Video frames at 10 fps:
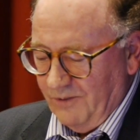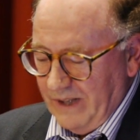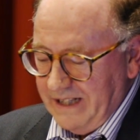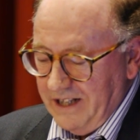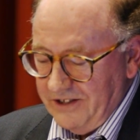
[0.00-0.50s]

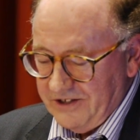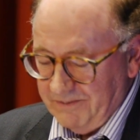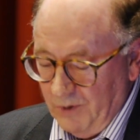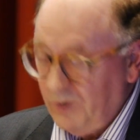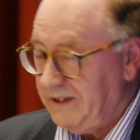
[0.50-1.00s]
when he goes
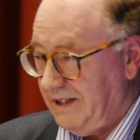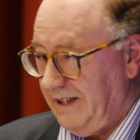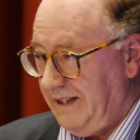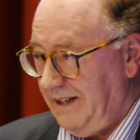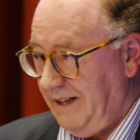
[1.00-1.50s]
to Malta,
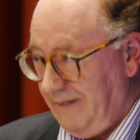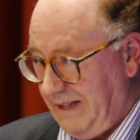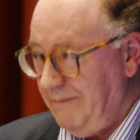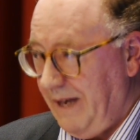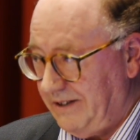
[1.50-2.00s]

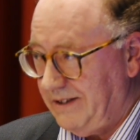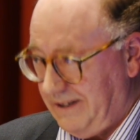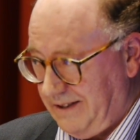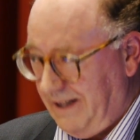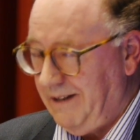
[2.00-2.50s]
he makes a
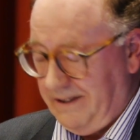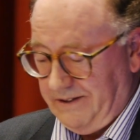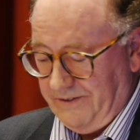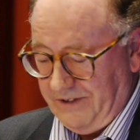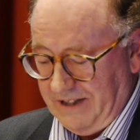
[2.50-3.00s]

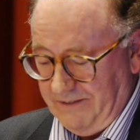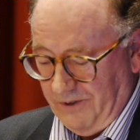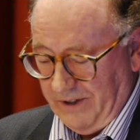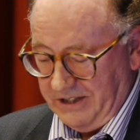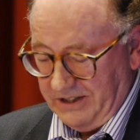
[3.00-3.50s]
series of sea
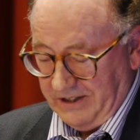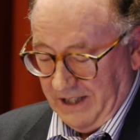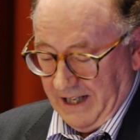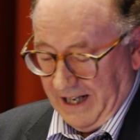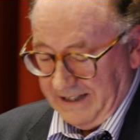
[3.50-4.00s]
voyages,
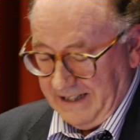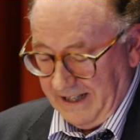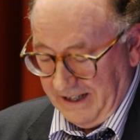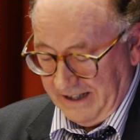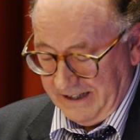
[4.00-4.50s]
and
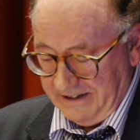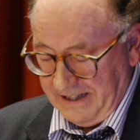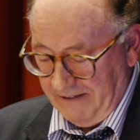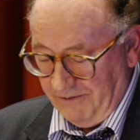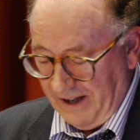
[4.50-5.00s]

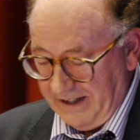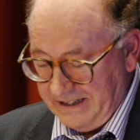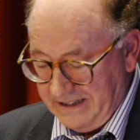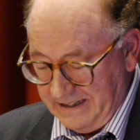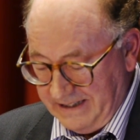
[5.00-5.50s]
they're rather
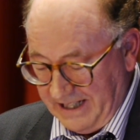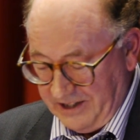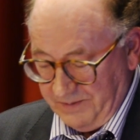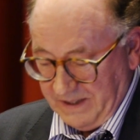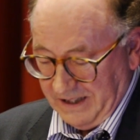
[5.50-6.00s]

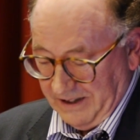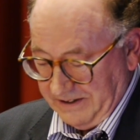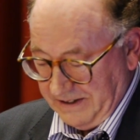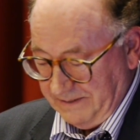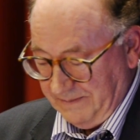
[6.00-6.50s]
desperate, a
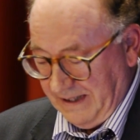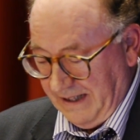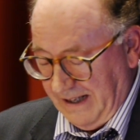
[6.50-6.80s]
lot of them.